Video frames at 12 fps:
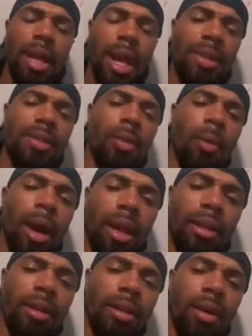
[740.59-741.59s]
as to why
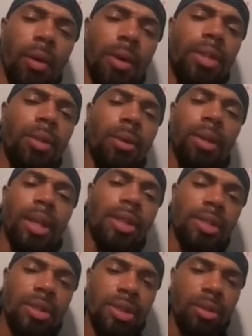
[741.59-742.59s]
he didn't go into a
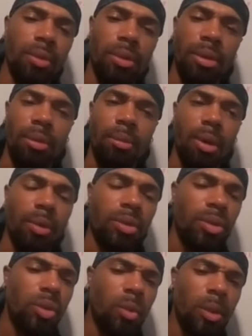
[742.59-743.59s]
relationship with the
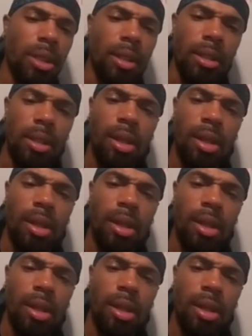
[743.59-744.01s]
most sweet,